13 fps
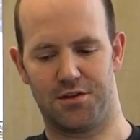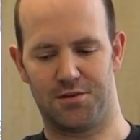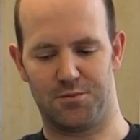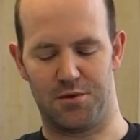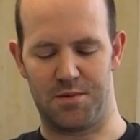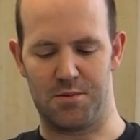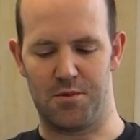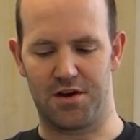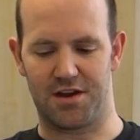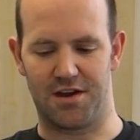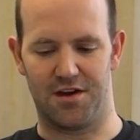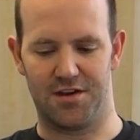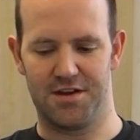we are
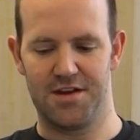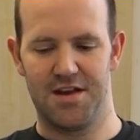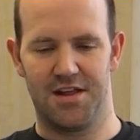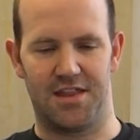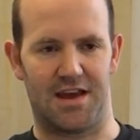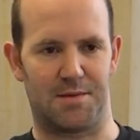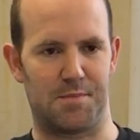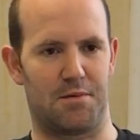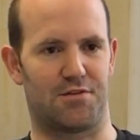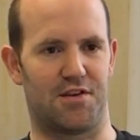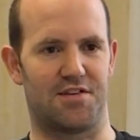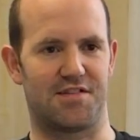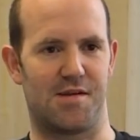working on. They can
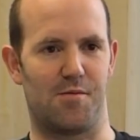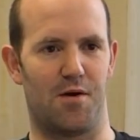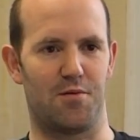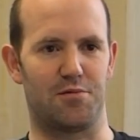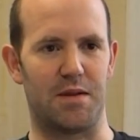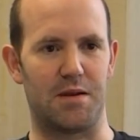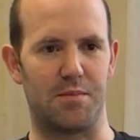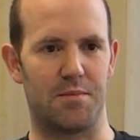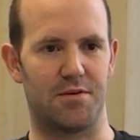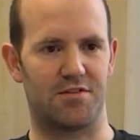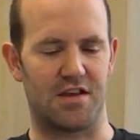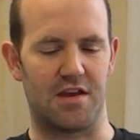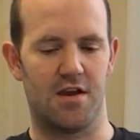perhaps understand why we've been a bit
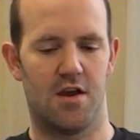busy.